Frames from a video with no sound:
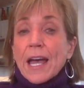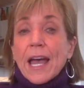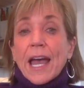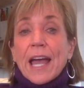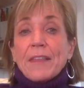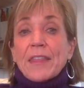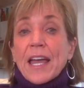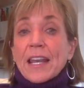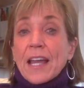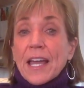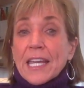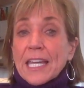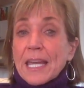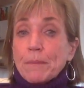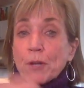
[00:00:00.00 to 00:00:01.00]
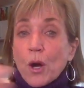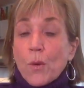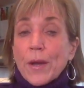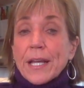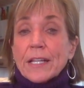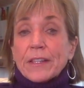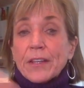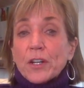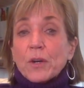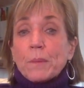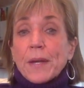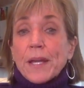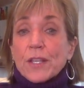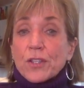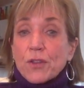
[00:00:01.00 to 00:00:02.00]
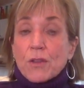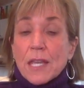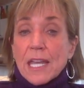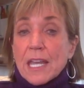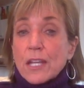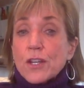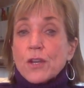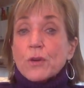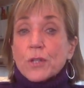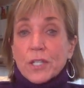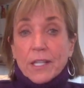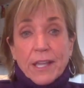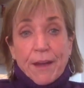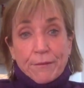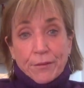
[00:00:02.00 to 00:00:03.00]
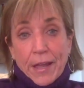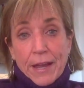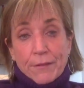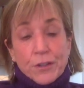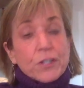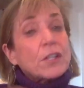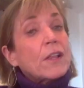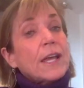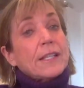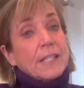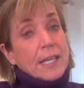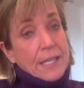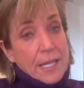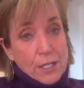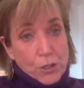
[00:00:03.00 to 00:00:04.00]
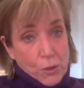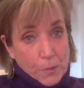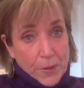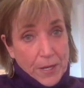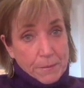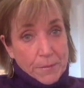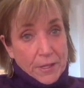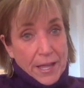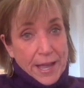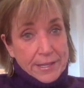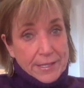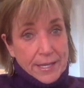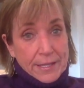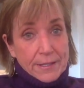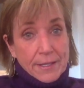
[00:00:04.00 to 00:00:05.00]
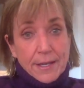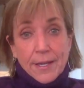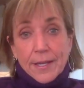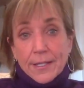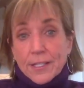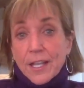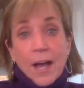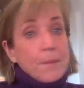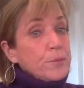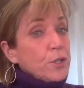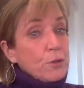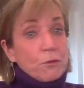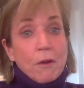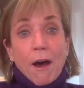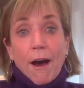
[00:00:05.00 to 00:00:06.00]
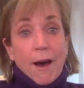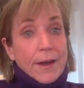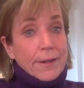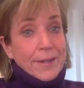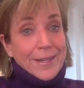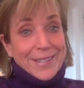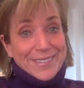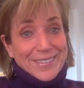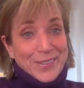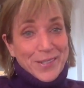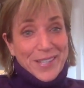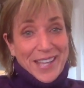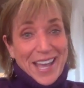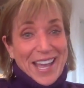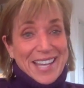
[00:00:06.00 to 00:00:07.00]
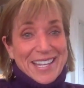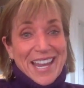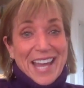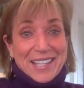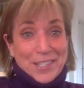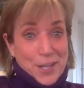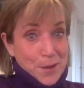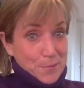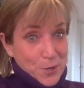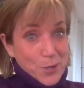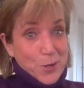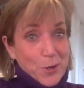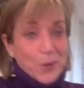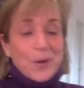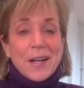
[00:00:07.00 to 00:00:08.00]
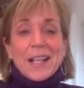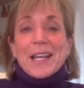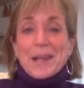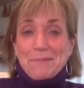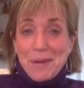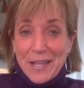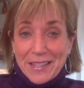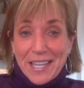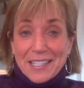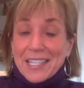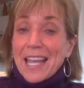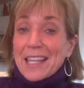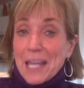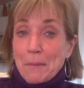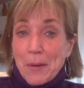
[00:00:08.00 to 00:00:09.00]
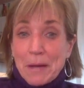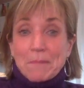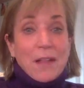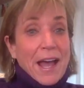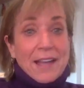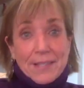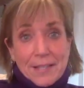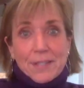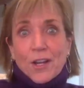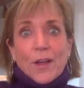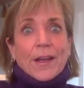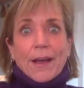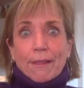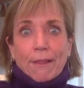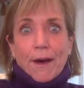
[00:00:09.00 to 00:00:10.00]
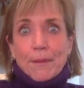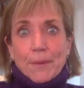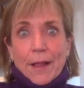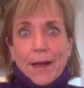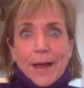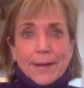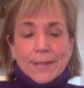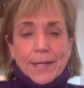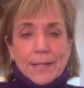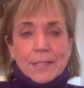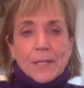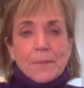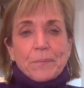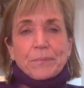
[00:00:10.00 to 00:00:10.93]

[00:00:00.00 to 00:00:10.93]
And then I keep going a little bit so they get used to that flavor. So let's say they do pick molasses. Some do not, and some do. But let's say they pick molasses. They're like, I love molasses.